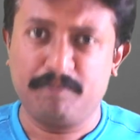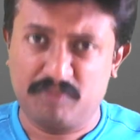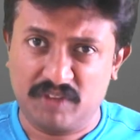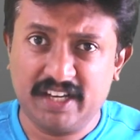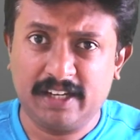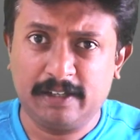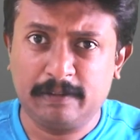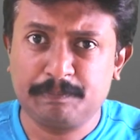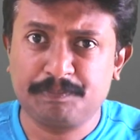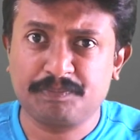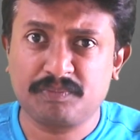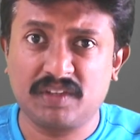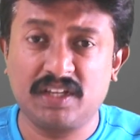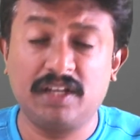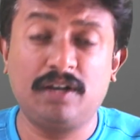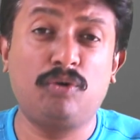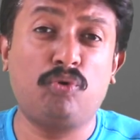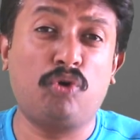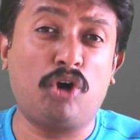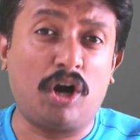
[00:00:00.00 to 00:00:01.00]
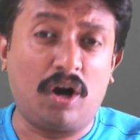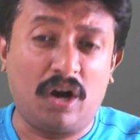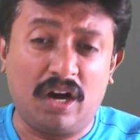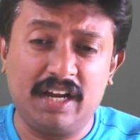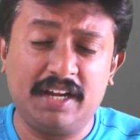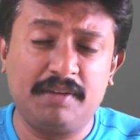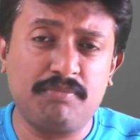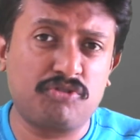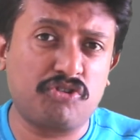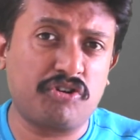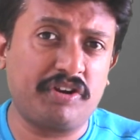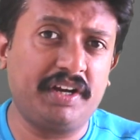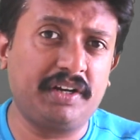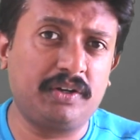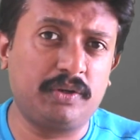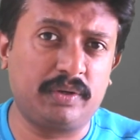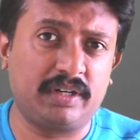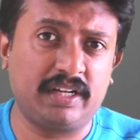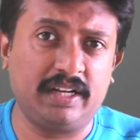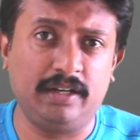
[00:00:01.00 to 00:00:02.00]
Yeah. All I'm
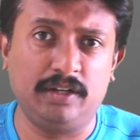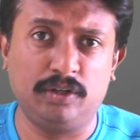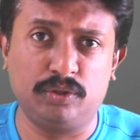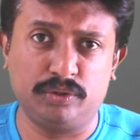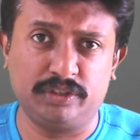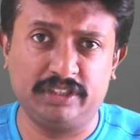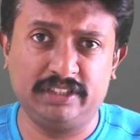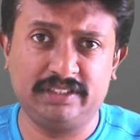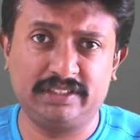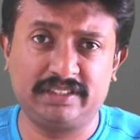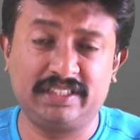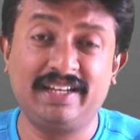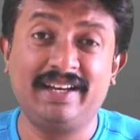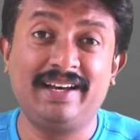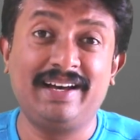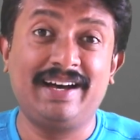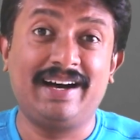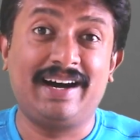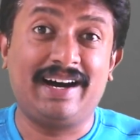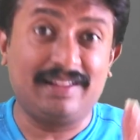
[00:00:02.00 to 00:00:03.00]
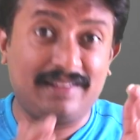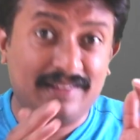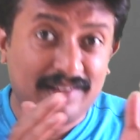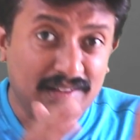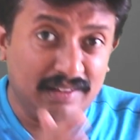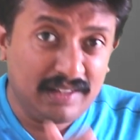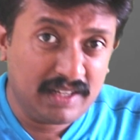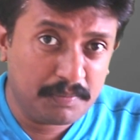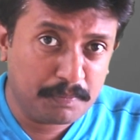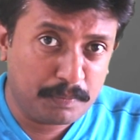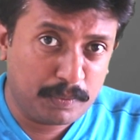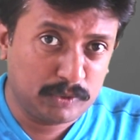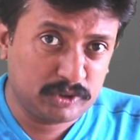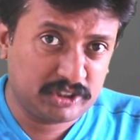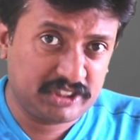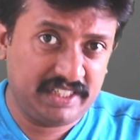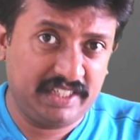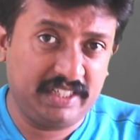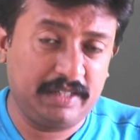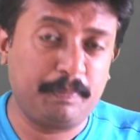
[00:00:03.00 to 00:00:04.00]
trying to tell you is, other than
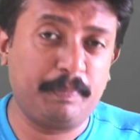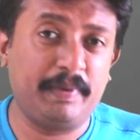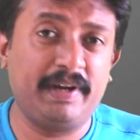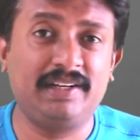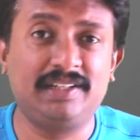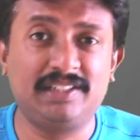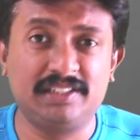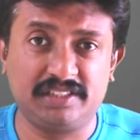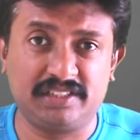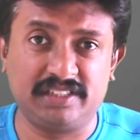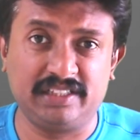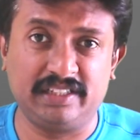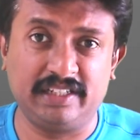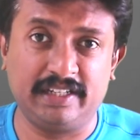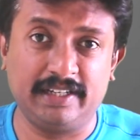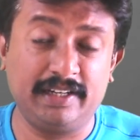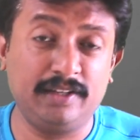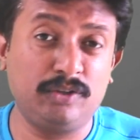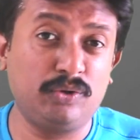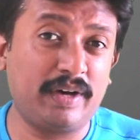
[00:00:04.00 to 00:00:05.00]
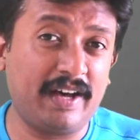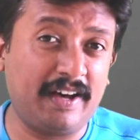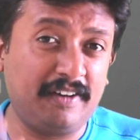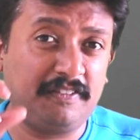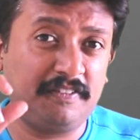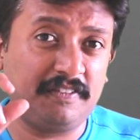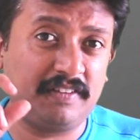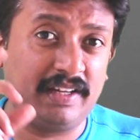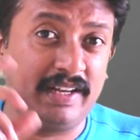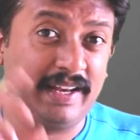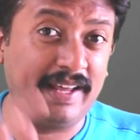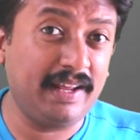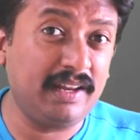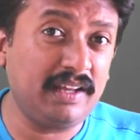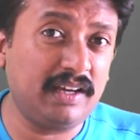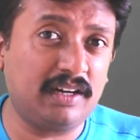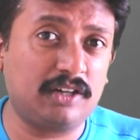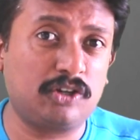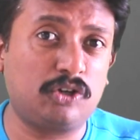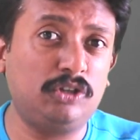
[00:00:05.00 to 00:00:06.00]
post-independence India, you have an
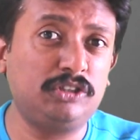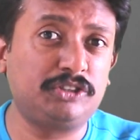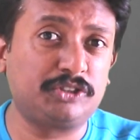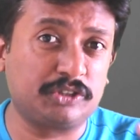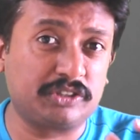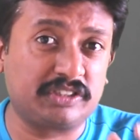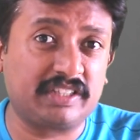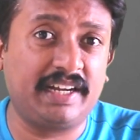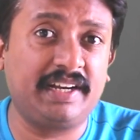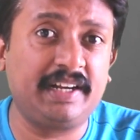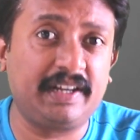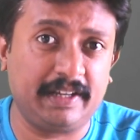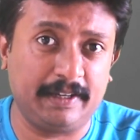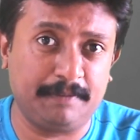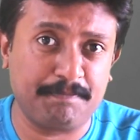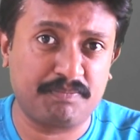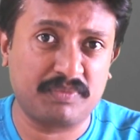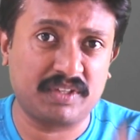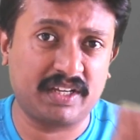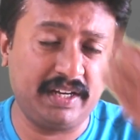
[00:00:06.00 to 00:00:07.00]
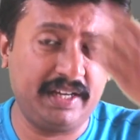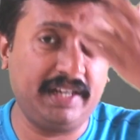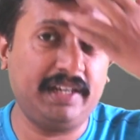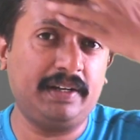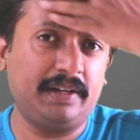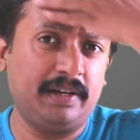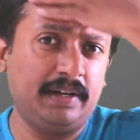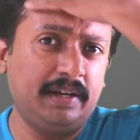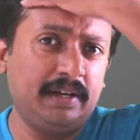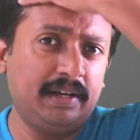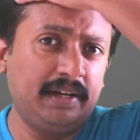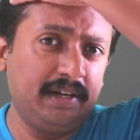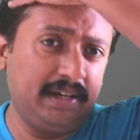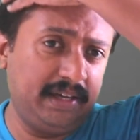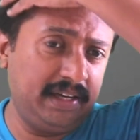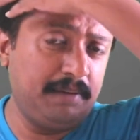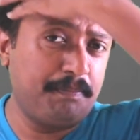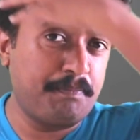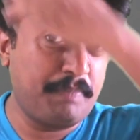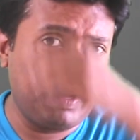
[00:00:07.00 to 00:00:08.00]
area called society, correct?
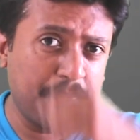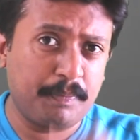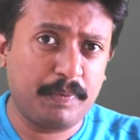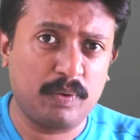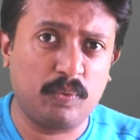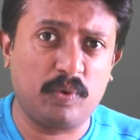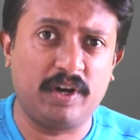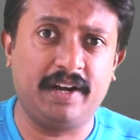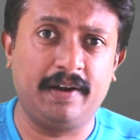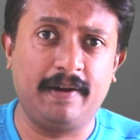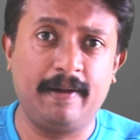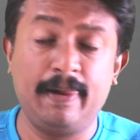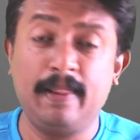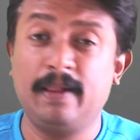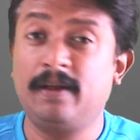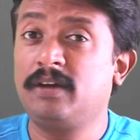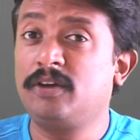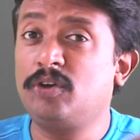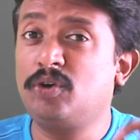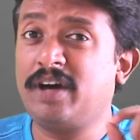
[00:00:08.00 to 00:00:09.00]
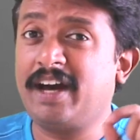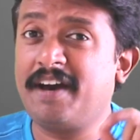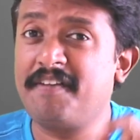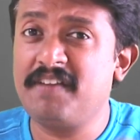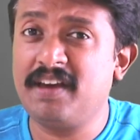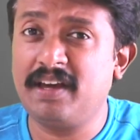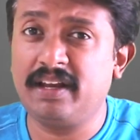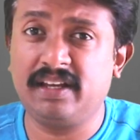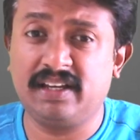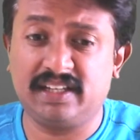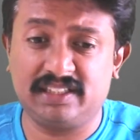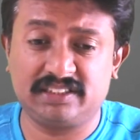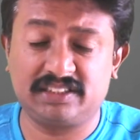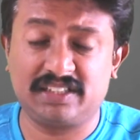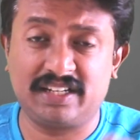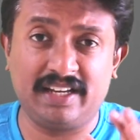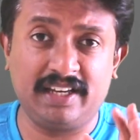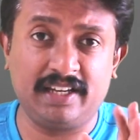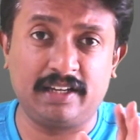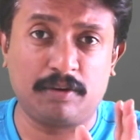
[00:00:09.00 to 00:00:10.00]
In paper 1. You have
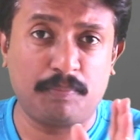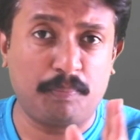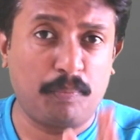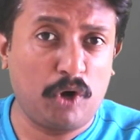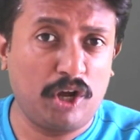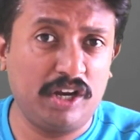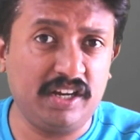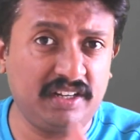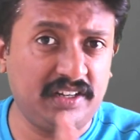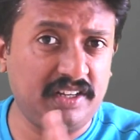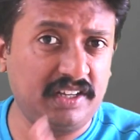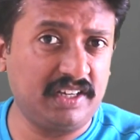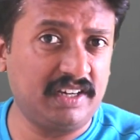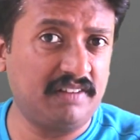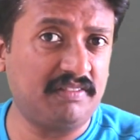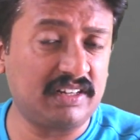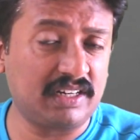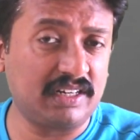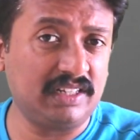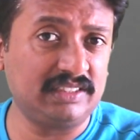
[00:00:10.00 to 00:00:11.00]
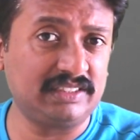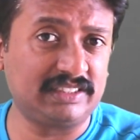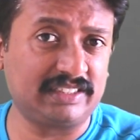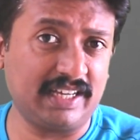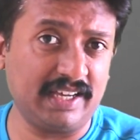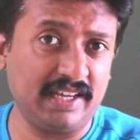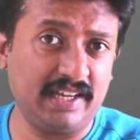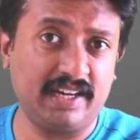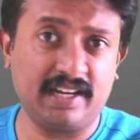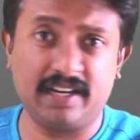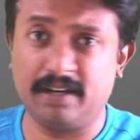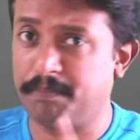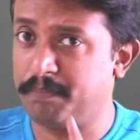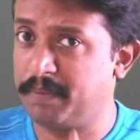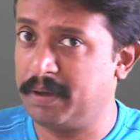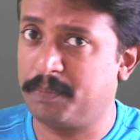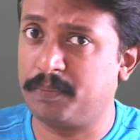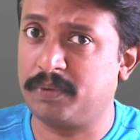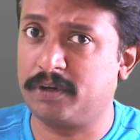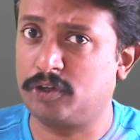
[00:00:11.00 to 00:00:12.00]
areas like polity, governance, IR in
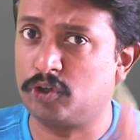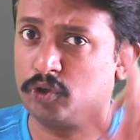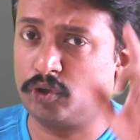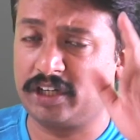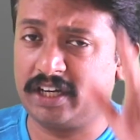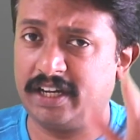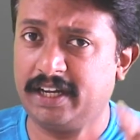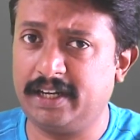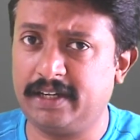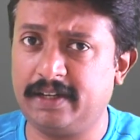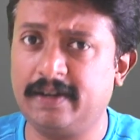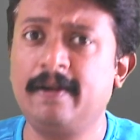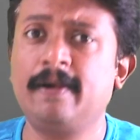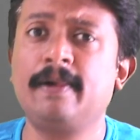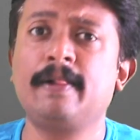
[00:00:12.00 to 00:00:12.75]
paper 2, correct?